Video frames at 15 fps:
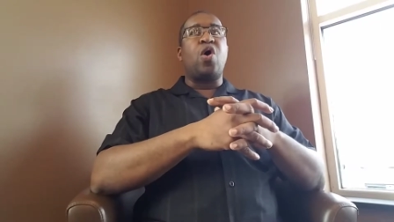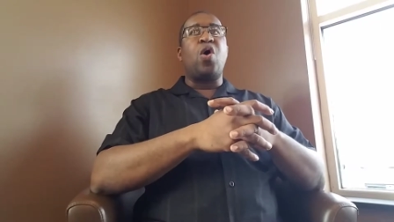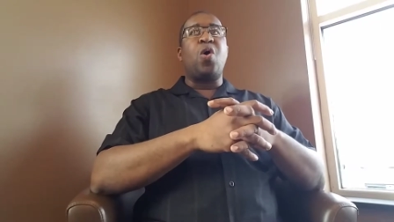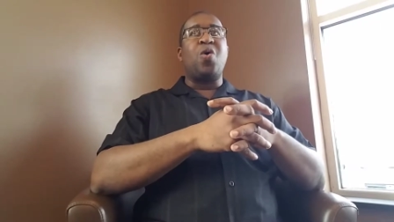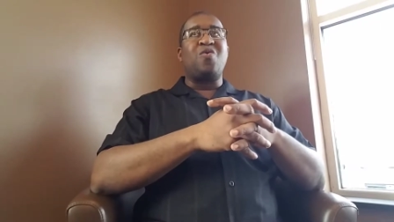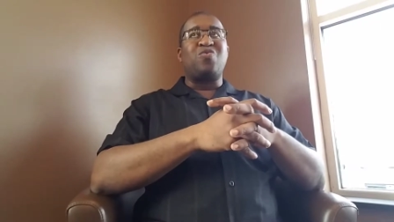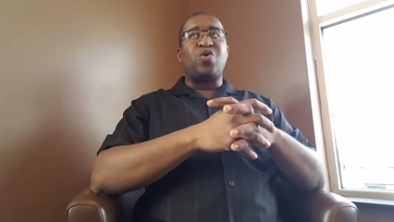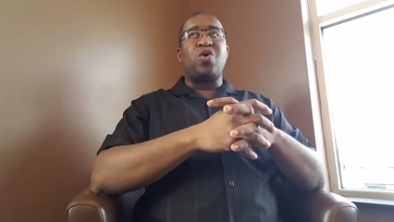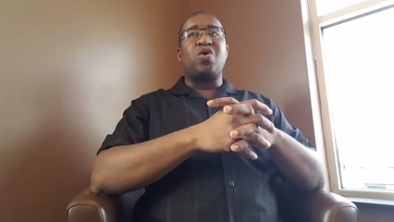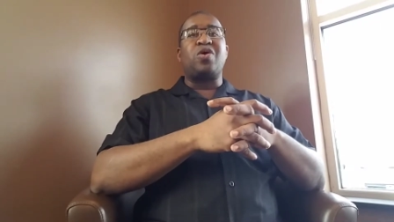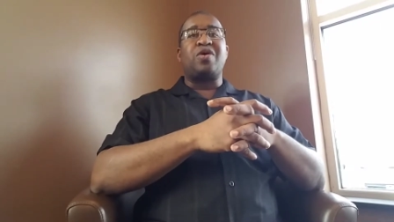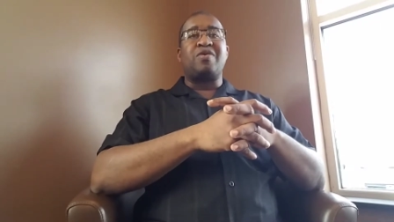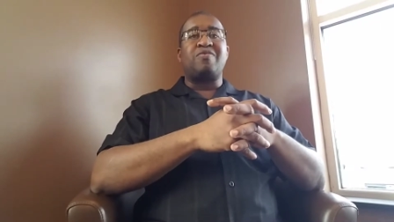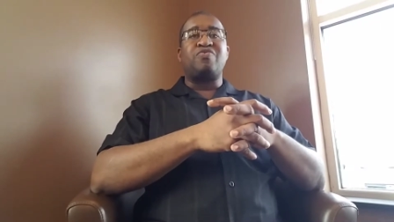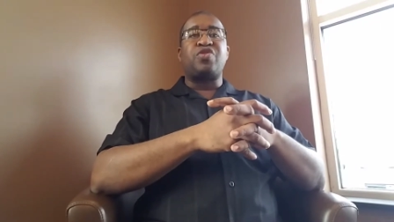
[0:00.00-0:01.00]
over
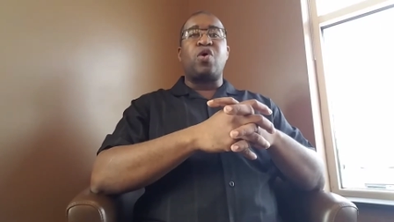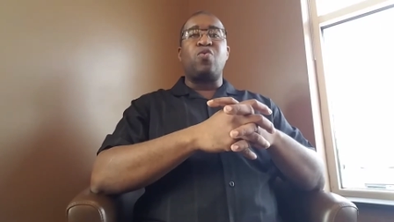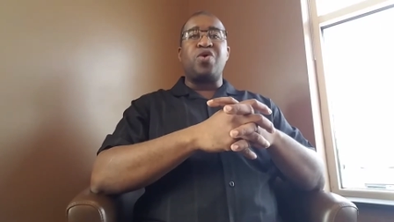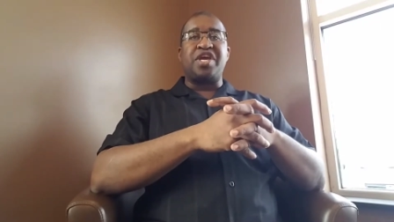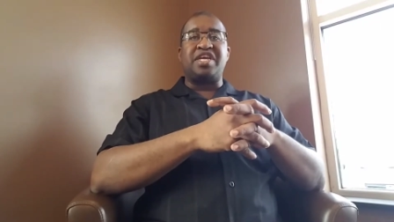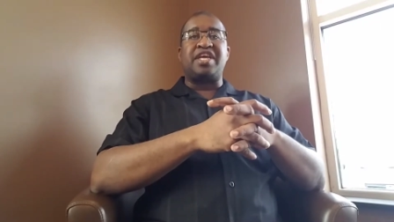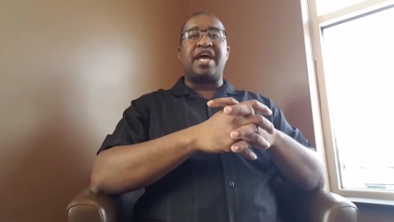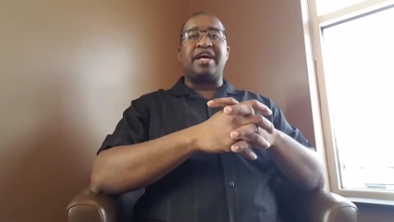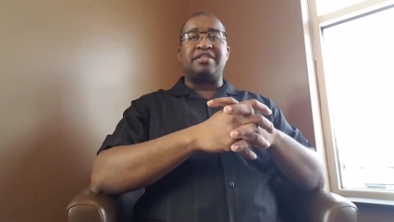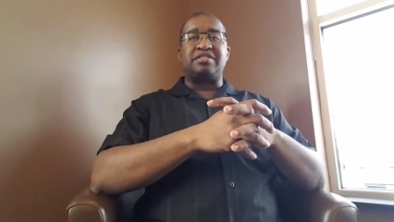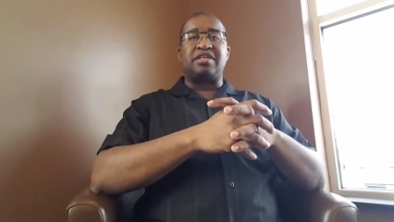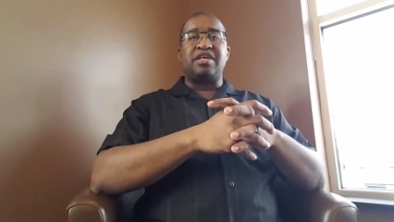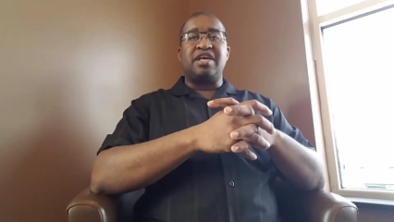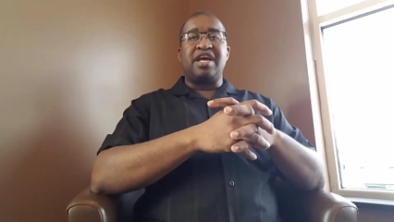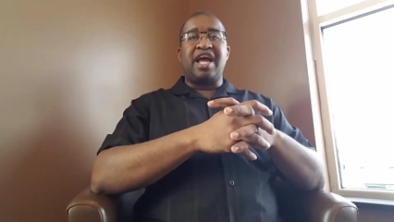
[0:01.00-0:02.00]
the weekend.
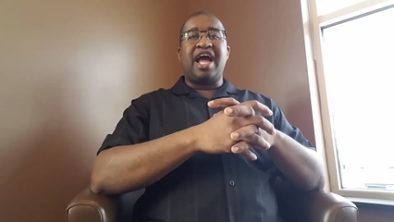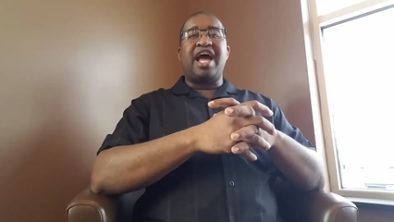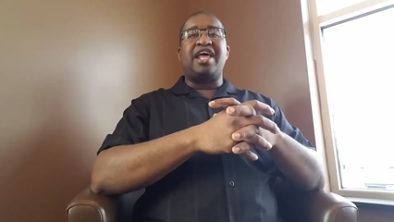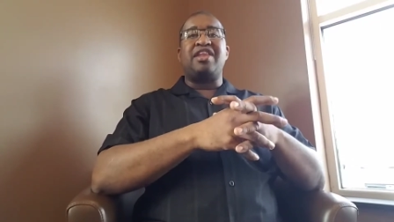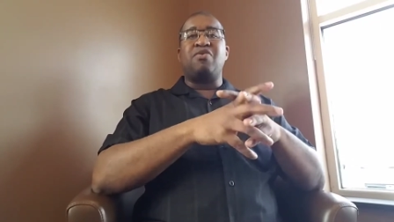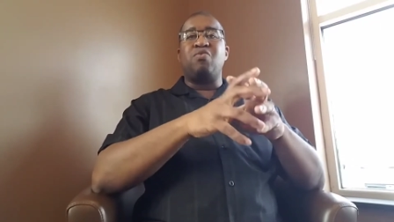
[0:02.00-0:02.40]
And